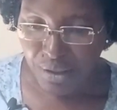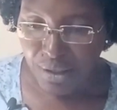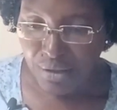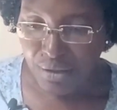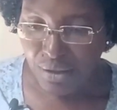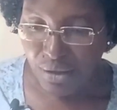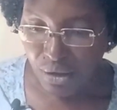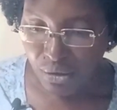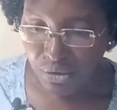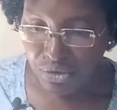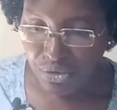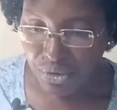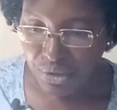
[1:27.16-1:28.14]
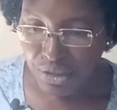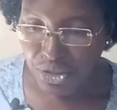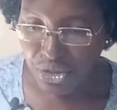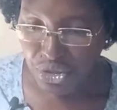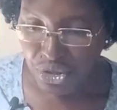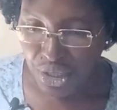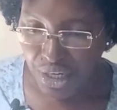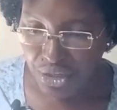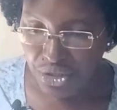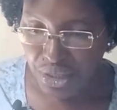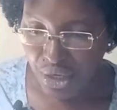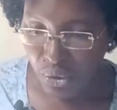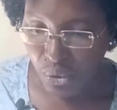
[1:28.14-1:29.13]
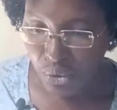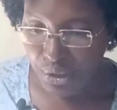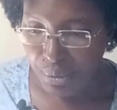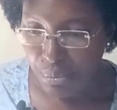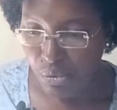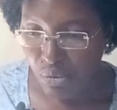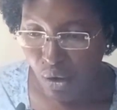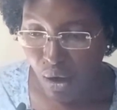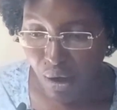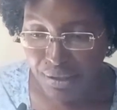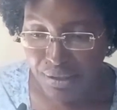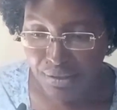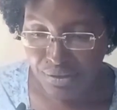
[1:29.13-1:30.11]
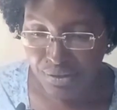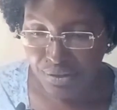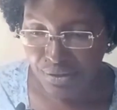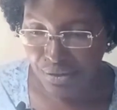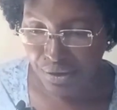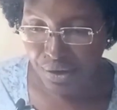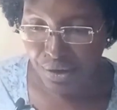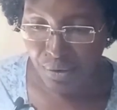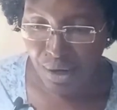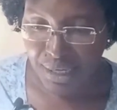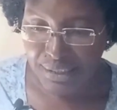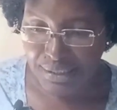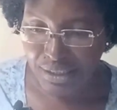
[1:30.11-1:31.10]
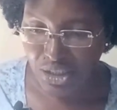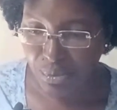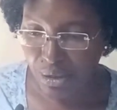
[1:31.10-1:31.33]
The cultural exchange not only broadens their horizons,